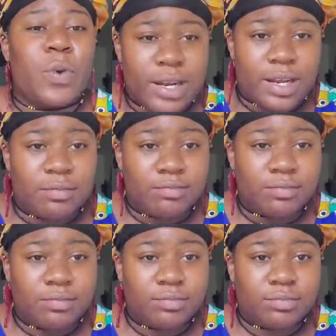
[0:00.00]
waiting.
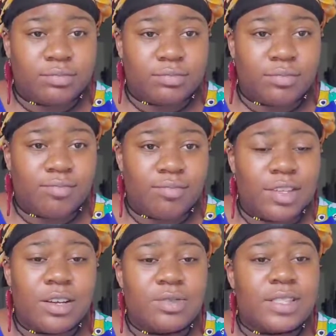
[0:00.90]

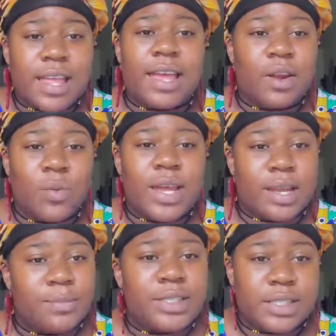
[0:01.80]
Don't stay in a
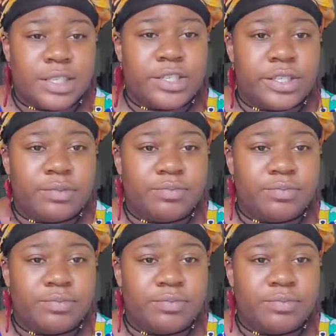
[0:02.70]
waiting position.